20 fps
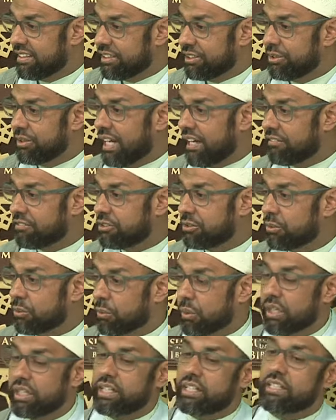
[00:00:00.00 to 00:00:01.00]
You have to
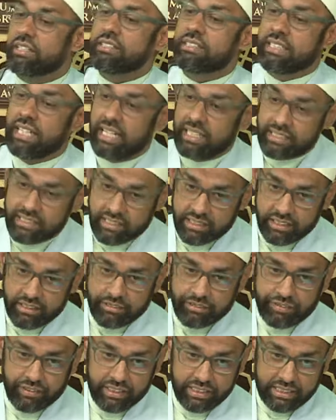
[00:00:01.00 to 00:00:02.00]
work to enter
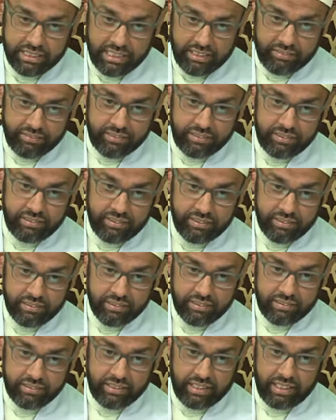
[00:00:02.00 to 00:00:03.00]
the first level,
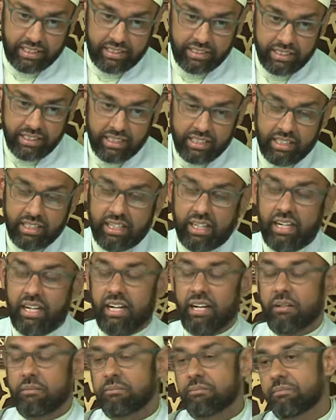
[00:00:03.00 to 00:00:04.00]
right?
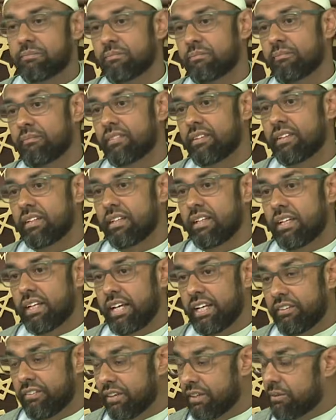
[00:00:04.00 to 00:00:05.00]

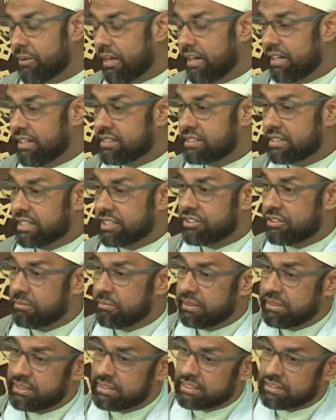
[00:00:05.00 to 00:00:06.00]
It requires a
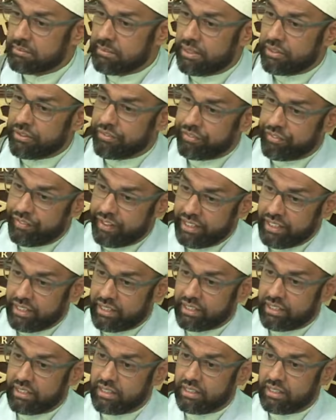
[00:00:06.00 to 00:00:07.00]
tremendous amount of
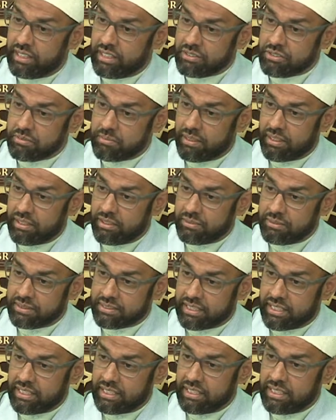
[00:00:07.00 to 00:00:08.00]
faith in Allah subhanahu wa
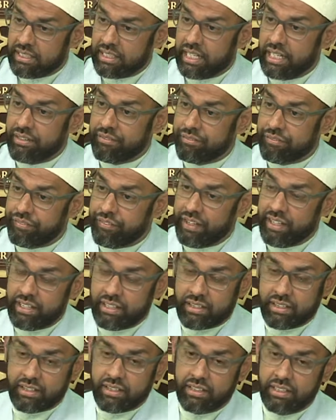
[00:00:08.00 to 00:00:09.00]
ta'ala, and
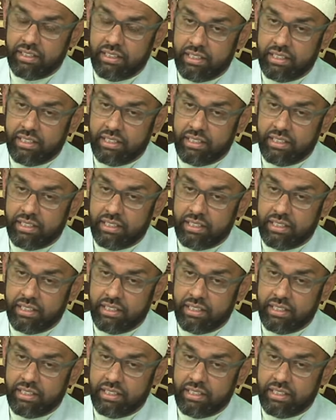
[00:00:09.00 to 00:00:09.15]
faith